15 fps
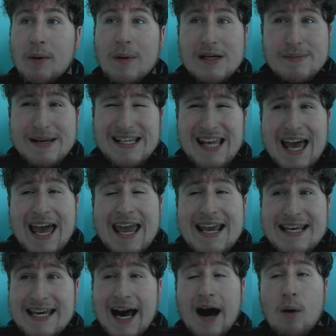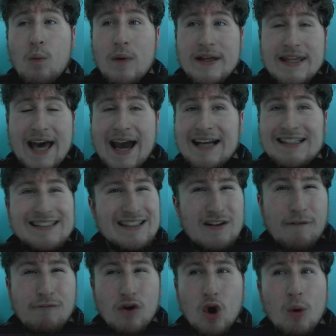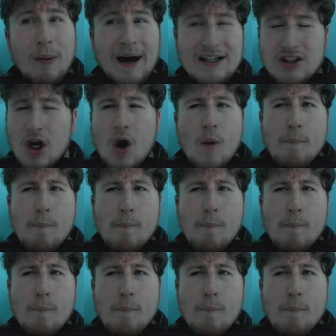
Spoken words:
which means he can win the headers against the fullbacks,